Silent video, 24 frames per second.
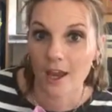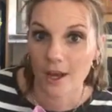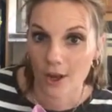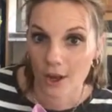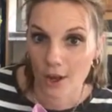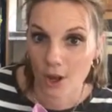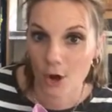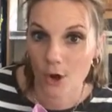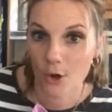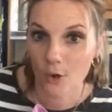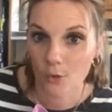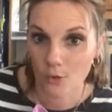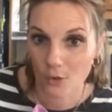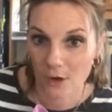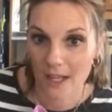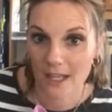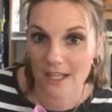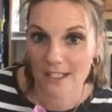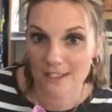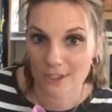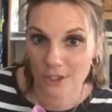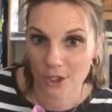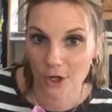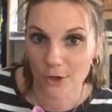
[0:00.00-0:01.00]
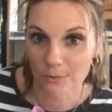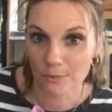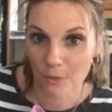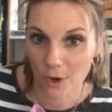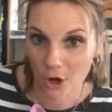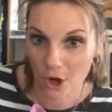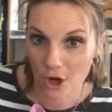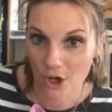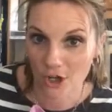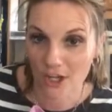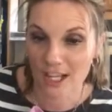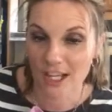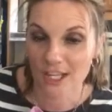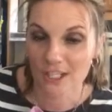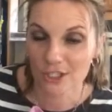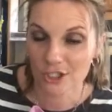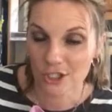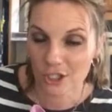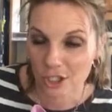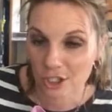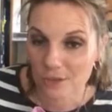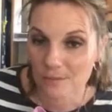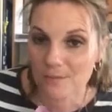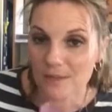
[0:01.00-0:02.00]
No razor burn. It
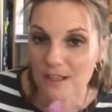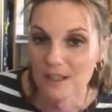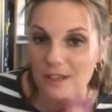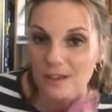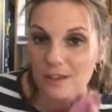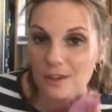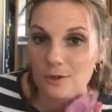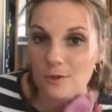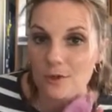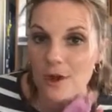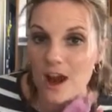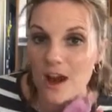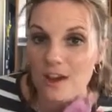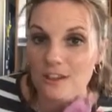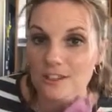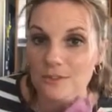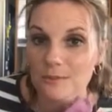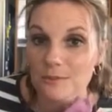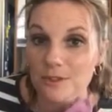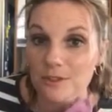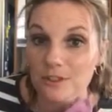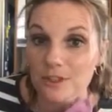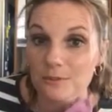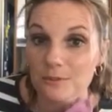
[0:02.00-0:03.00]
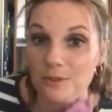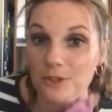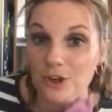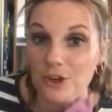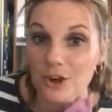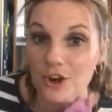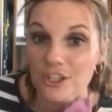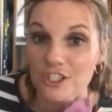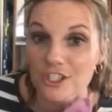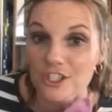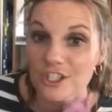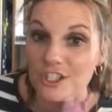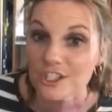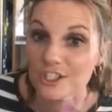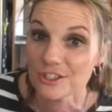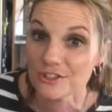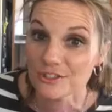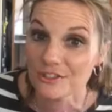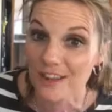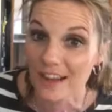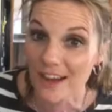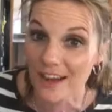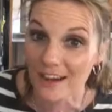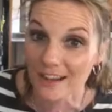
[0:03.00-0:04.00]
took me a little while to build up the courage to
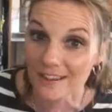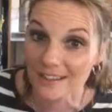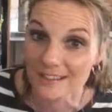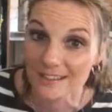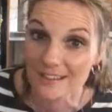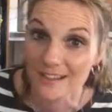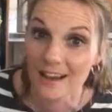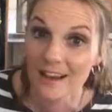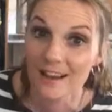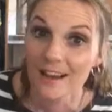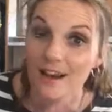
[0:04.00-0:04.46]
do that.